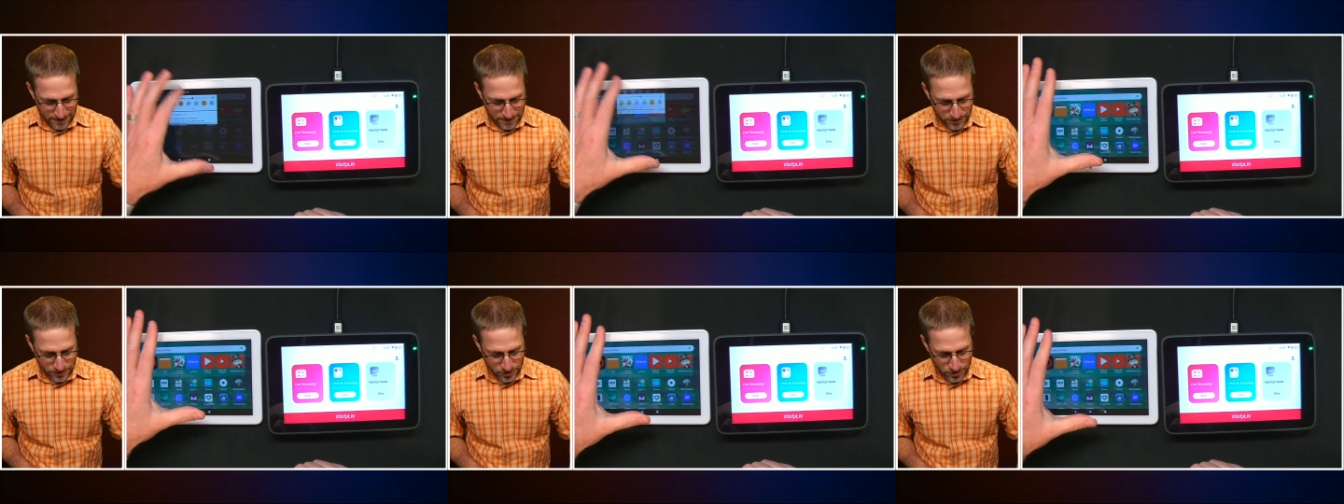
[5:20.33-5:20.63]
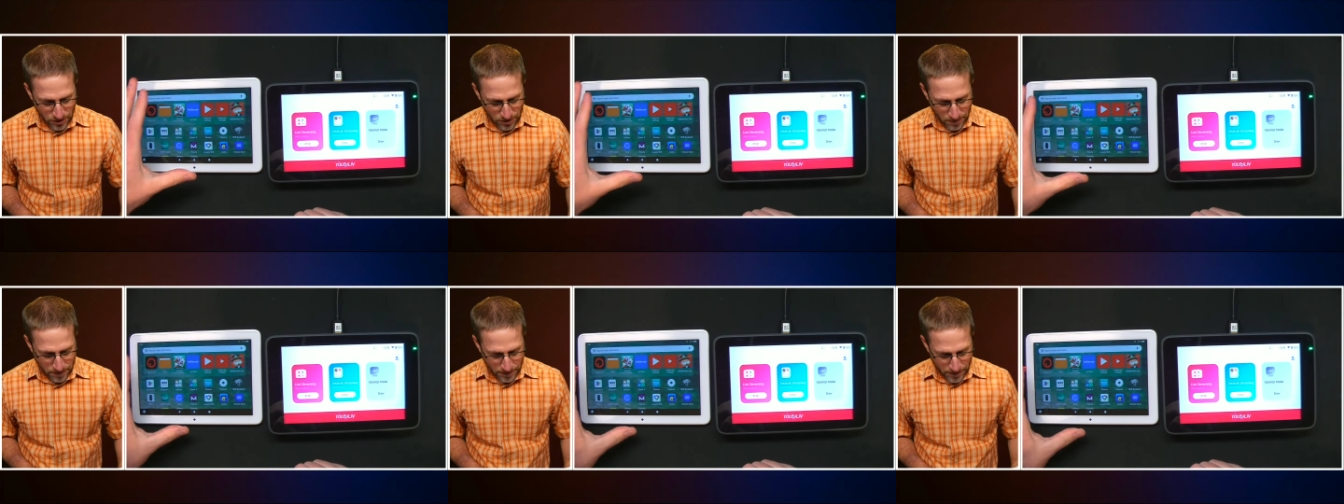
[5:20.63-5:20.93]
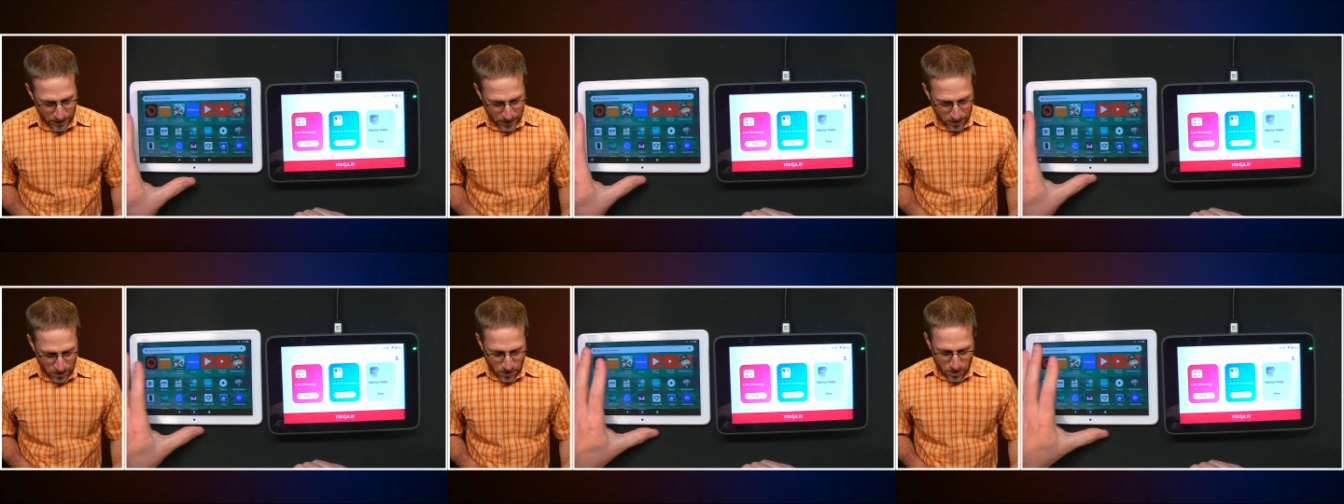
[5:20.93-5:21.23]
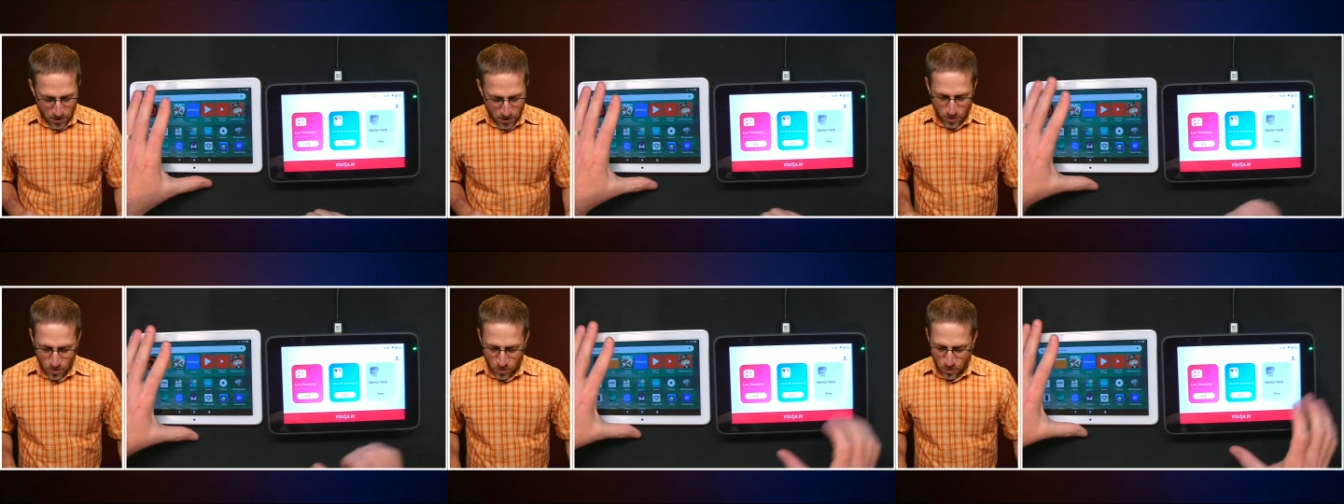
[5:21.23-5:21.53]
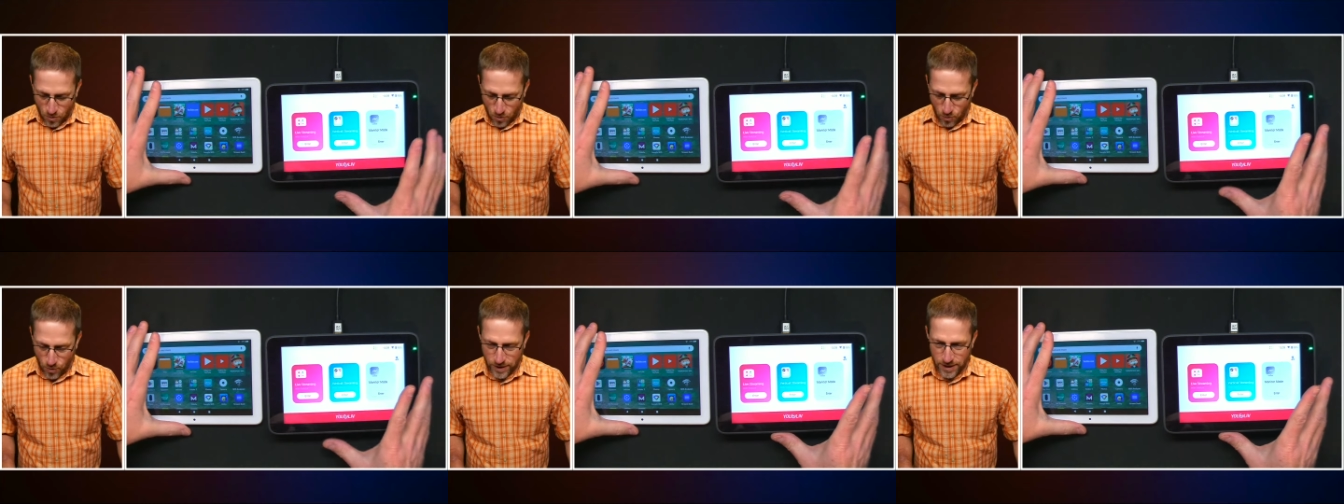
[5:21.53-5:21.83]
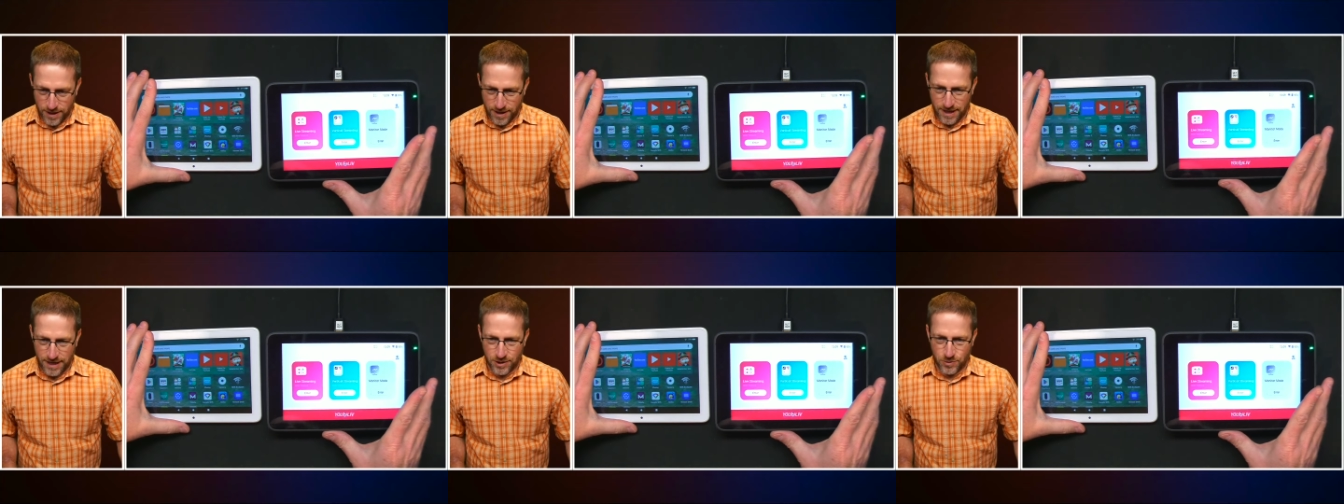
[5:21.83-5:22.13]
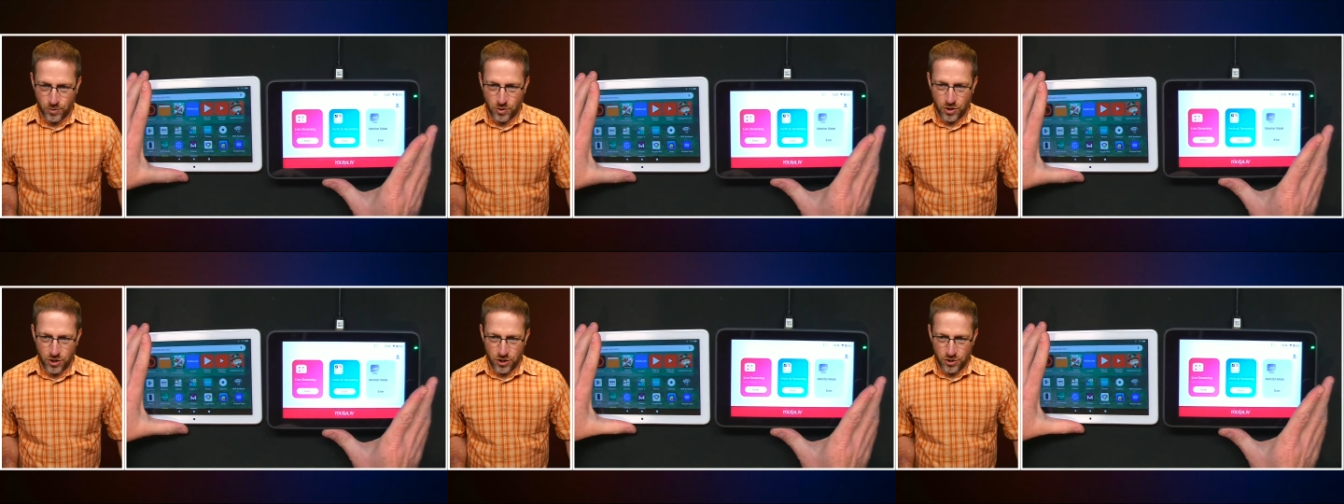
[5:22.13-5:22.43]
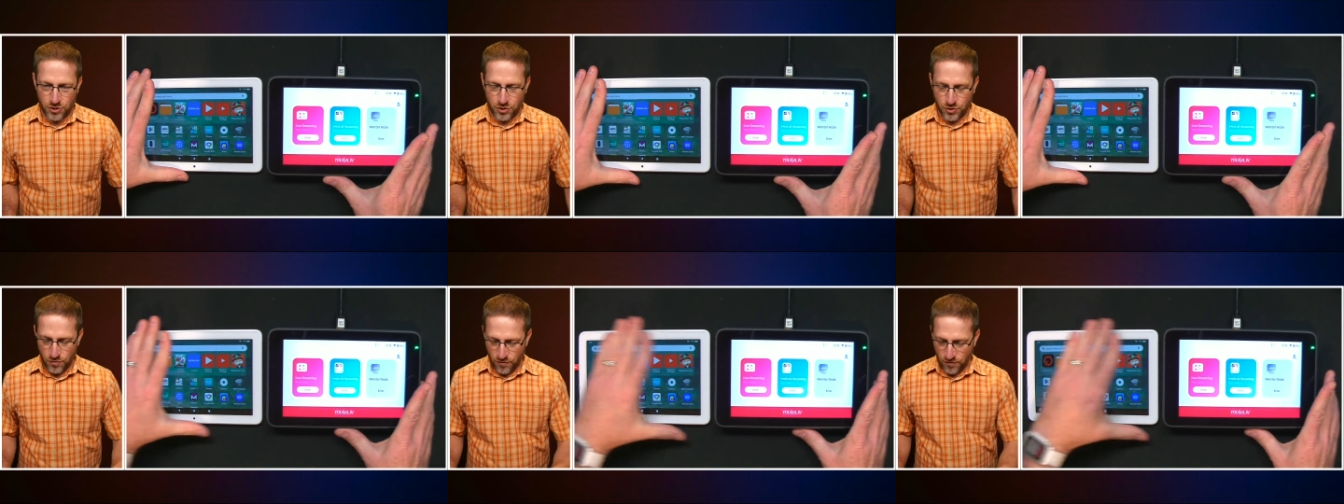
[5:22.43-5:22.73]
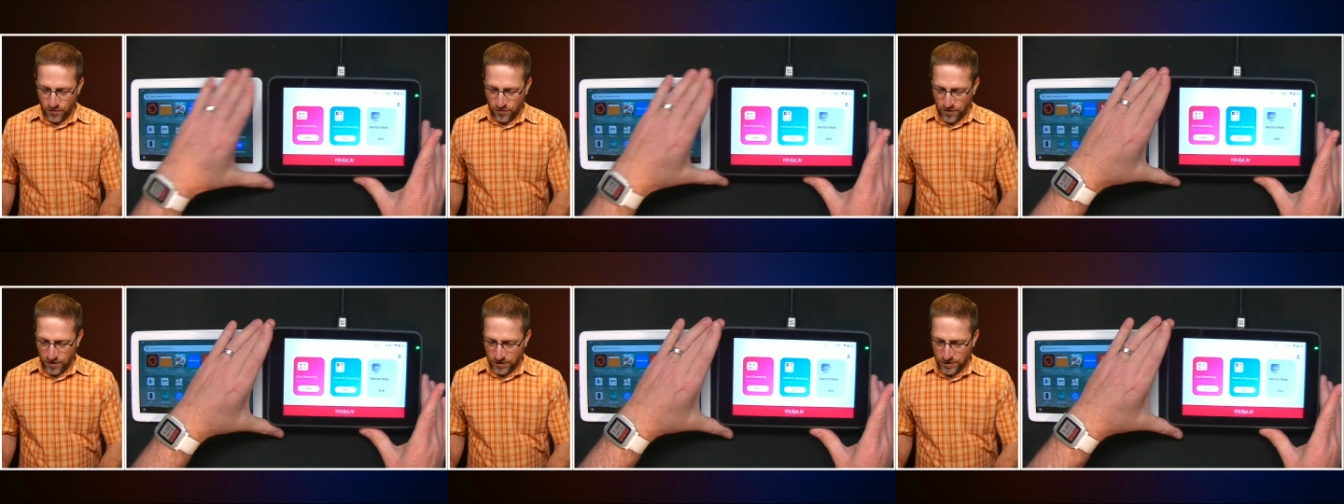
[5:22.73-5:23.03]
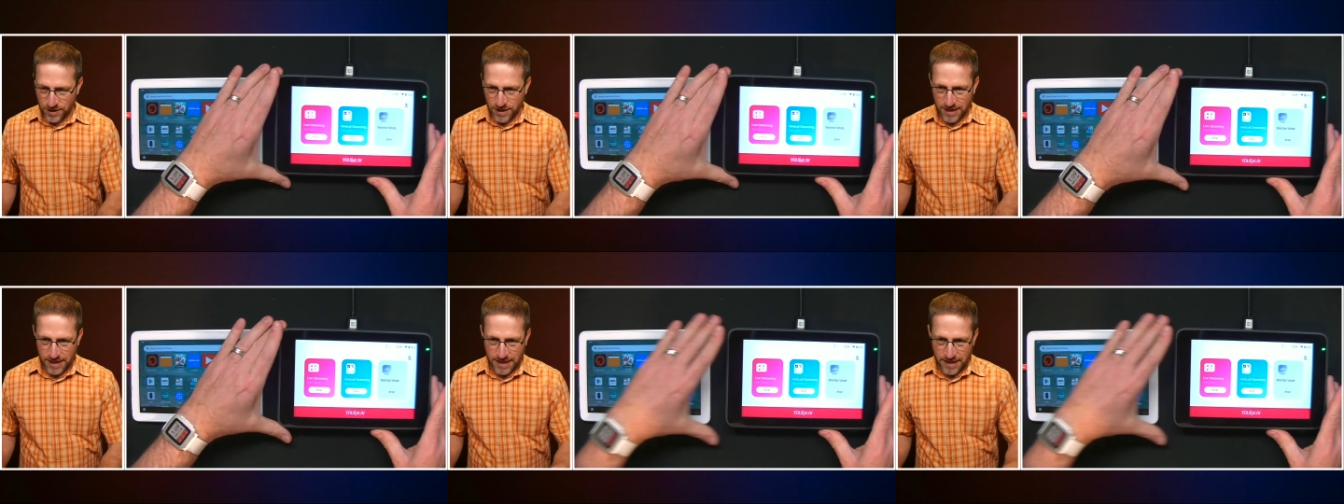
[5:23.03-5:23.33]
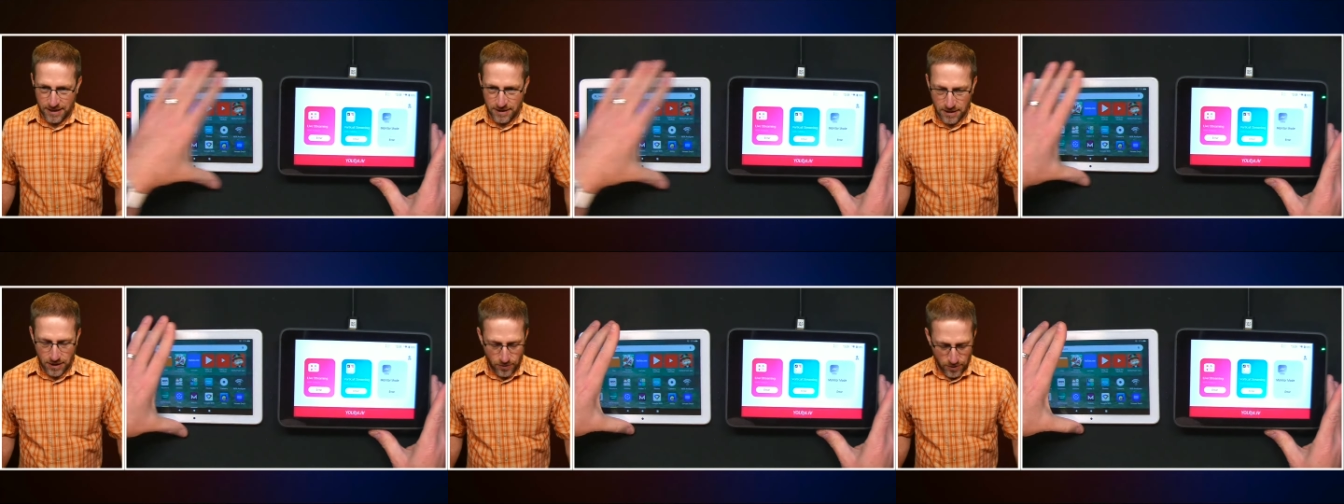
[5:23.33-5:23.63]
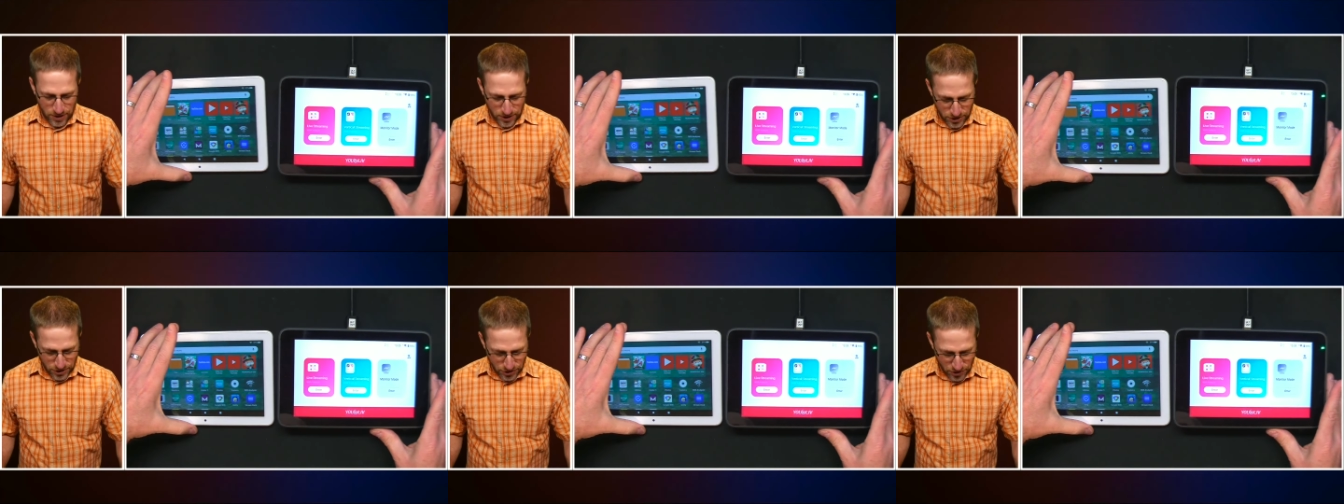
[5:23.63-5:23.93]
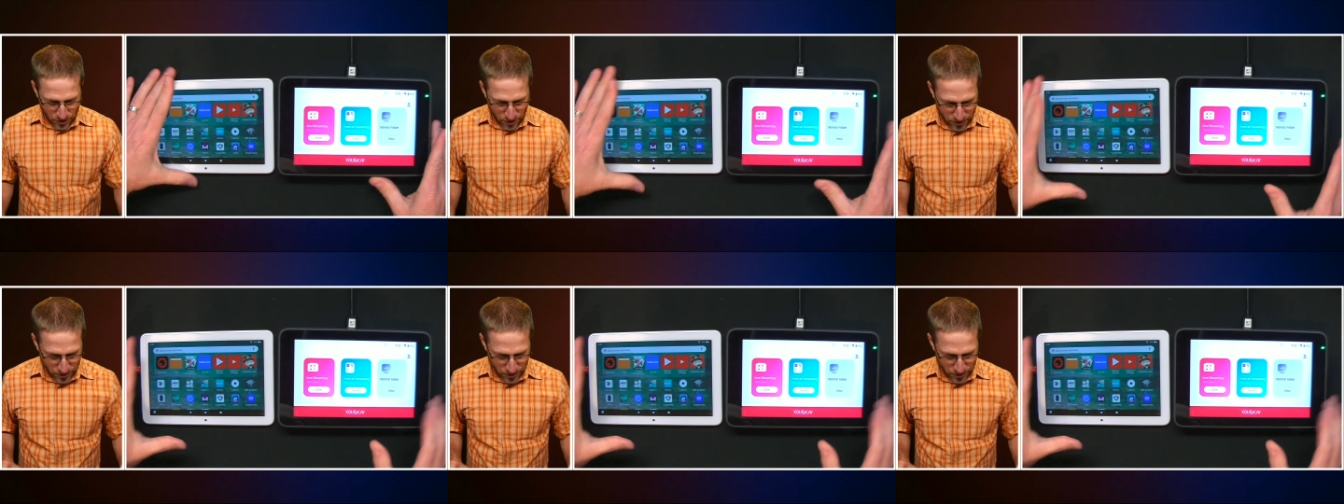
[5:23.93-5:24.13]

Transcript: So one of the things we're going to do first is I want to show